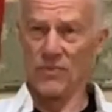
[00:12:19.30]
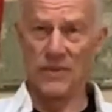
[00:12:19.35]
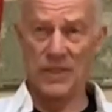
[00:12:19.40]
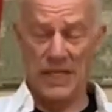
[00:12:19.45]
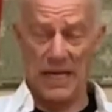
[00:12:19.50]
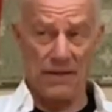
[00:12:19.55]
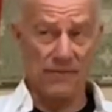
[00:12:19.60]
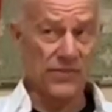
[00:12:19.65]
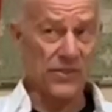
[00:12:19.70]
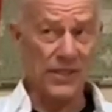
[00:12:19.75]

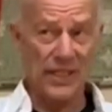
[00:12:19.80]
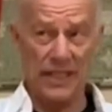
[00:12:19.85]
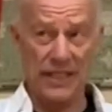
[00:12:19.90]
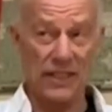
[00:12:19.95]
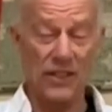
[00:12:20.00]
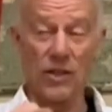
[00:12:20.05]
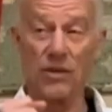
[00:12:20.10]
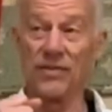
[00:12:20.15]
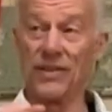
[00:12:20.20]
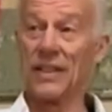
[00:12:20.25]
I've
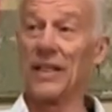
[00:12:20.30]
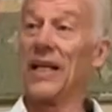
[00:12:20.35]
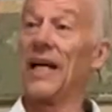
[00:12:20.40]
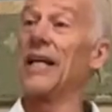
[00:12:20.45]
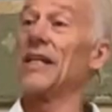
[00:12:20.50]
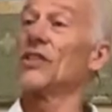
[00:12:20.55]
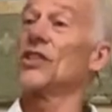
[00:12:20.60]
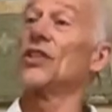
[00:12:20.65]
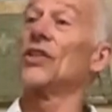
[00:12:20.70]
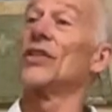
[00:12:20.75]
studied over the
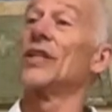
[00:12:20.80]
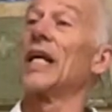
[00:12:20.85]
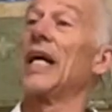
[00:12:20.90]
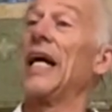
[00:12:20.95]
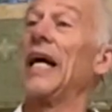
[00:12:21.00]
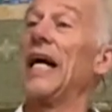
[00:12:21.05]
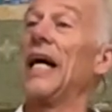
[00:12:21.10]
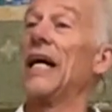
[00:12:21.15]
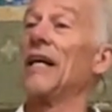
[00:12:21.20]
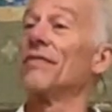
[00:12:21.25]
last year and a
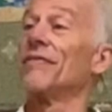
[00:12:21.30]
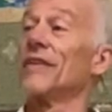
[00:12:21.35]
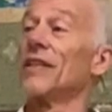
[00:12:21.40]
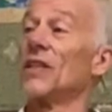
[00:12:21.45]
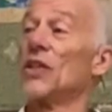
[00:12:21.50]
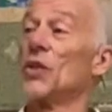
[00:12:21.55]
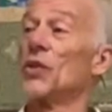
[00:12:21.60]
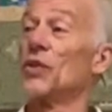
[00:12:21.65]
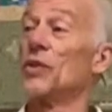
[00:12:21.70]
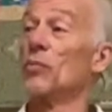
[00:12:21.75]
half and
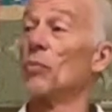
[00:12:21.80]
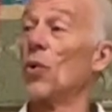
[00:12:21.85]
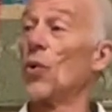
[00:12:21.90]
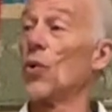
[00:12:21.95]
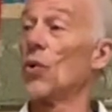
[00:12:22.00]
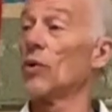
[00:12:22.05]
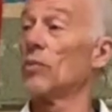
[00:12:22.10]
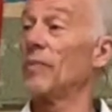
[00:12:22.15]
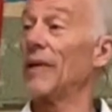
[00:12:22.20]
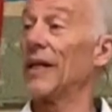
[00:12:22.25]
learned
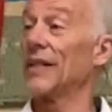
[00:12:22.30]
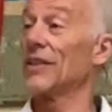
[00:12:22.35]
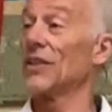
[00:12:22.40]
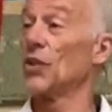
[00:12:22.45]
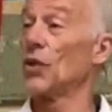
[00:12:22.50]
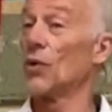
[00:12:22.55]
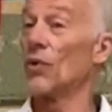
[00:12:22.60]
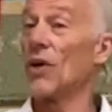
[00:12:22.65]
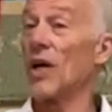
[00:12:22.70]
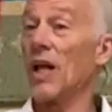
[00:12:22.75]
more about the
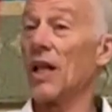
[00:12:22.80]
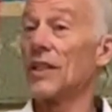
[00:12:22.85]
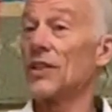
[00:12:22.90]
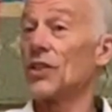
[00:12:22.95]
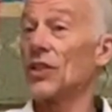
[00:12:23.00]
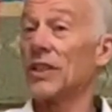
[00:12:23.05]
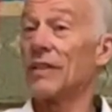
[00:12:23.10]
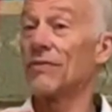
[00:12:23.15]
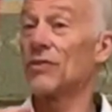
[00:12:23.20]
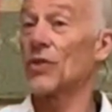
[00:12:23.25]

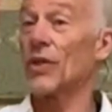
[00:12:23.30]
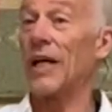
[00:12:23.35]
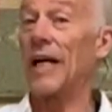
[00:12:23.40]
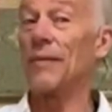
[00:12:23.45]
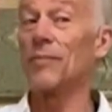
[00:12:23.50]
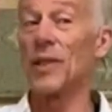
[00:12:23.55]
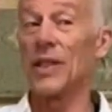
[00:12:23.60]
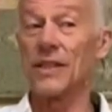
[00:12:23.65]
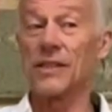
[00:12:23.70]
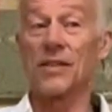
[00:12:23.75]
neurology of
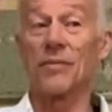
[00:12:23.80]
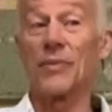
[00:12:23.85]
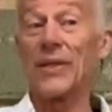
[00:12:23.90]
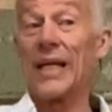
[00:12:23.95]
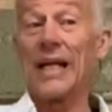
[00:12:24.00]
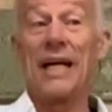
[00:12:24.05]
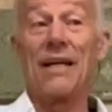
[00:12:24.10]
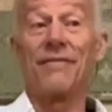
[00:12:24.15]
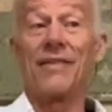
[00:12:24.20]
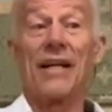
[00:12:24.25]
tribalism than
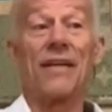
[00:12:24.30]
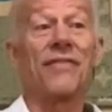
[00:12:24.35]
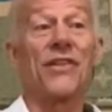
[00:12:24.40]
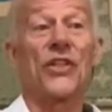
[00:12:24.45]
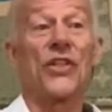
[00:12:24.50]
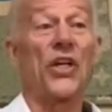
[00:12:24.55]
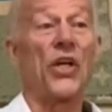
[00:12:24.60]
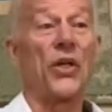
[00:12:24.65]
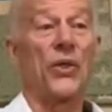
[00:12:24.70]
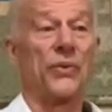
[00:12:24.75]
I've ever
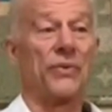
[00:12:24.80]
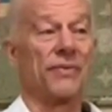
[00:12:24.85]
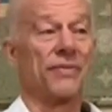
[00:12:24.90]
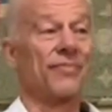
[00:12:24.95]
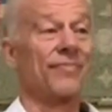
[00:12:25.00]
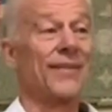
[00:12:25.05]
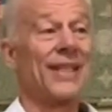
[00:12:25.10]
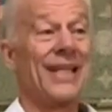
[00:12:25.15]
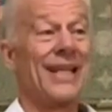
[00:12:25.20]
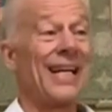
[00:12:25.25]
known.
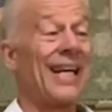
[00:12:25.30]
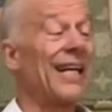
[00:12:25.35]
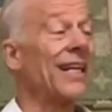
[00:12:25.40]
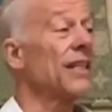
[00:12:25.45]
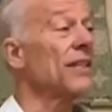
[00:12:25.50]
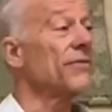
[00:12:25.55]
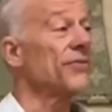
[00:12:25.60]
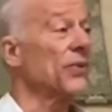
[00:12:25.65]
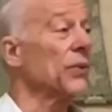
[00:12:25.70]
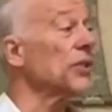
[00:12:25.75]
And
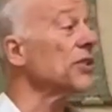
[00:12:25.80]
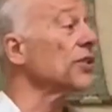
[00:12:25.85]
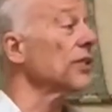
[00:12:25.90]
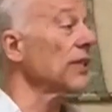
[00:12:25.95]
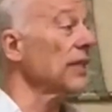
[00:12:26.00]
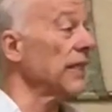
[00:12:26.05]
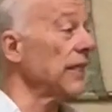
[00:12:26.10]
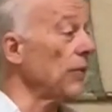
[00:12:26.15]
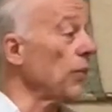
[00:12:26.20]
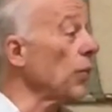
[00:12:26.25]

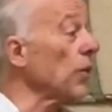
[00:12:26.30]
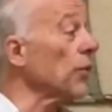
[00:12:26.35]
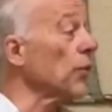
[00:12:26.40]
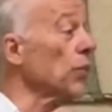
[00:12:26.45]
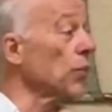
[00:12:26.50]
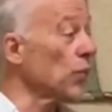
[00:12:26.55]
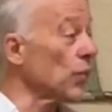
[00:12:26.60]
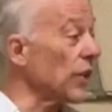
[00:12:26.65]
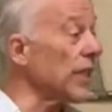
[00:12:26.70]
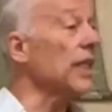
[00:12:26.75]
unfortunately, we're
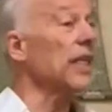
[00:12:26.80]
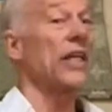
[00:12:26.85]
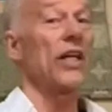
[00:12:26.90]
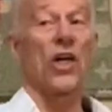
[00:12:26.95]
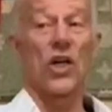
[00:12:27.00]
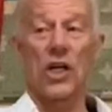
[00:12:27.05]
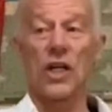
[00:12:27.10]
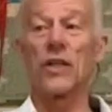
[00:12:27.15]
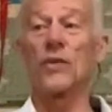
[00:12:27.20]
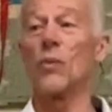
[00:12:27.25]
really
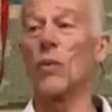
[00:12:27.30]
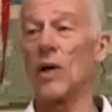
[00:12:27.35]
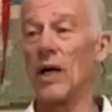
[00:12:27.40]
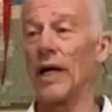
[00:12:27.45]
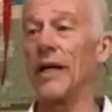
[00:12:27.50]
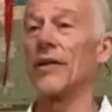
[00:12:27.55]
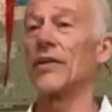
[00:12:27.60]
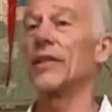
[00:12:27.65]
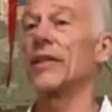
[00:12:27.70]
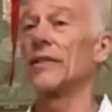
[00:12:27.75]

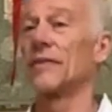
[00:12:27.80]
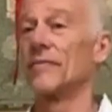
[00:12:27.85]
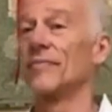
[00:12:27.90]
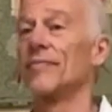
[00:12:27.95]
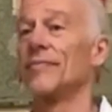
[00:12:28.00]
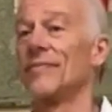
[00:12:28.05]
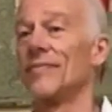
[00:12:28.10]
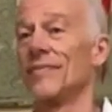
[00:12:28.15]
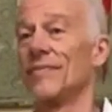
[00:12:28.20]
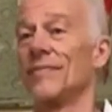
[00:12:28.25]
hardwired
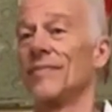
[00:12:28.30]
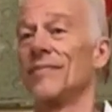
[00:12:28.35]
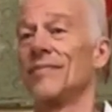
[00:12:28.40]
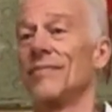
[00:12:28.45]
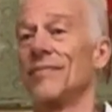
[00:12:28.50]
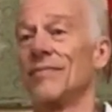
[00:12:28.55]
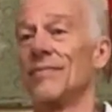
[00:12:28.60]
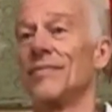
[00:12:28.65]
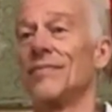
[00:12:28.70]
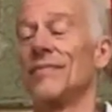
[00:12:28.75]

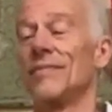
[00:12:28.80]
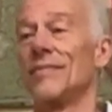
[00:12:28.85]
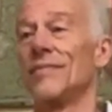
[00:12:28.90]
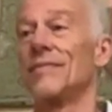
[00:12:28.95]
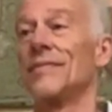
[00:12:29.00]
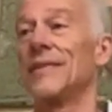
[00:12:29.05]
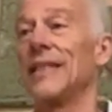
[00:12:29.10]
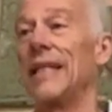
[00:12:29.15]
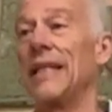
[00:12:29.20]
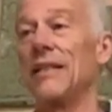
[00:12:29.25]

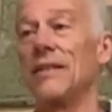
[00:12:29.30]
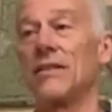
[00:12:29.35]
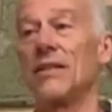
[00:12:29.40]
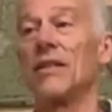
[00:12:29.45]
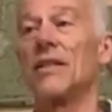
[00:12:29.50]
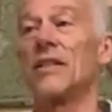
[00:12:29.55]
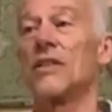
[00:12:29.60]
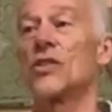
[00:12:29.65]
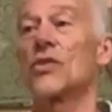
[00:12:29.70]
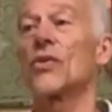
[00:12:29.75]
into
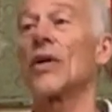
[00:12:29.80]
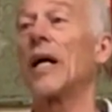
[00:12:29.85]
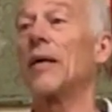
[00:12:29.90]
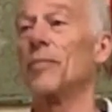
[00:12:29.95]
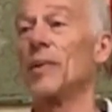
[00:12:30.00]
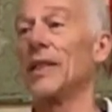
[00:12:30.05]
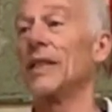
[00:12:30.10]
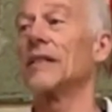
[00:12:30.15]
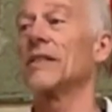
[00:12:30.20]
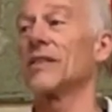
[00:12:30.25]
this
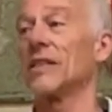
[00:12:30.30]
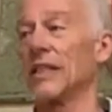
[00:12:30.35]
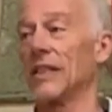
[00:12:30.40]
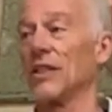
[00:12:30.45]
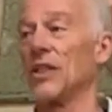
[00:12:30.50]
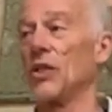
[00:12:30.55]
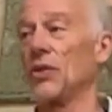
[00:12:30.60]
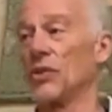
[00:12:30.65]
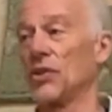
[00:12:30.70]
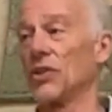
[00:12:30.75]
tribalistic
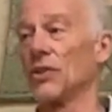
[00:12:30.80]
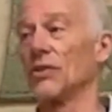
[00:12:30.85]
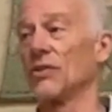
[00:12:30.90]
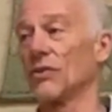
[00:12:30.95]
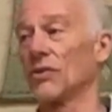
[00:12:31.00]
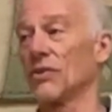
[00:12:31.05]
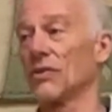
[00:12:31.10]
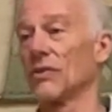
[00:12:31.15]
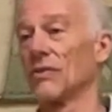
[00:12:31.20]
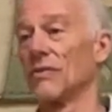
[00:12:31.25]

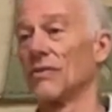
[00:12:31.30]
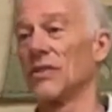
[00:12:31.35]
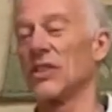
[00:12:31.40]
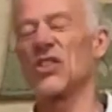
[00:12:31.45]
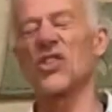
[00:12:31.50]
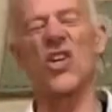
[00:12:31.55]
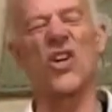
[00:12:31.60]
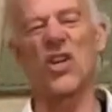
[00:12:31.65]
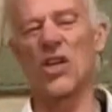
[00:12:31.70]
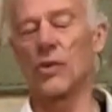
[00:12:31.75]
notions.
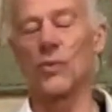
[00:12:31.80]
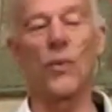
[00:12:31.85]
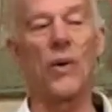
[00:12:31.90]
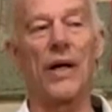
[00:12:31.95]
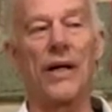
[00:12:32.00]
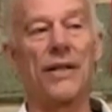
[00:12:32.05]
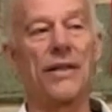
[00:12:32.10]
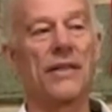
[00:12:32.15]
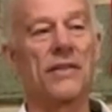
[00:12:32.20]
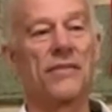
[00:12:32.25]
It's
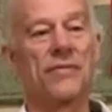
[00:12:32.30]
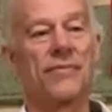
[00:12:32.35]
hardwired.